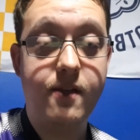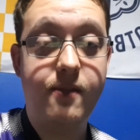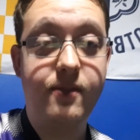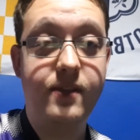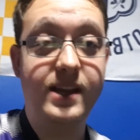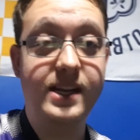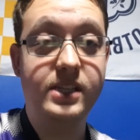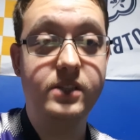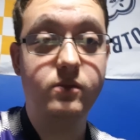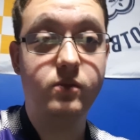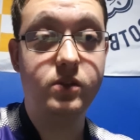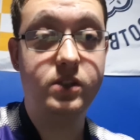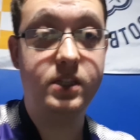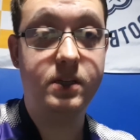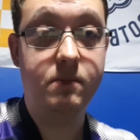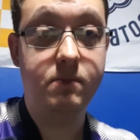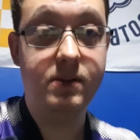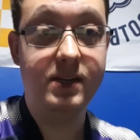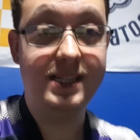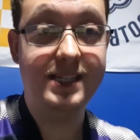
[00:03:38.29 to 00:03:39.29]
Thanks for
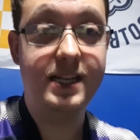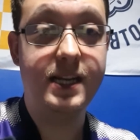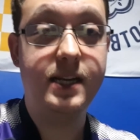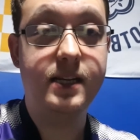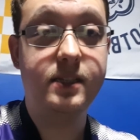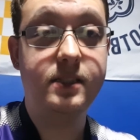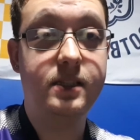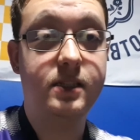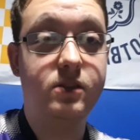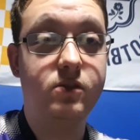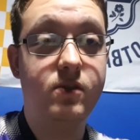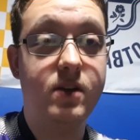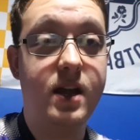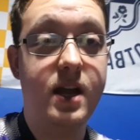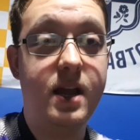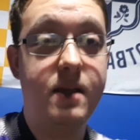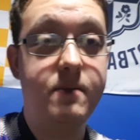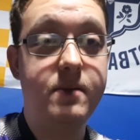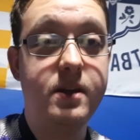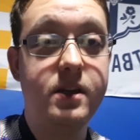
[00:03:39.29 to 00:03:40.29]
watching. Please like,
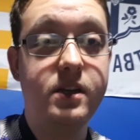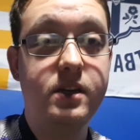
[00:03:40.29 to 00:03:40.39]
subscribe,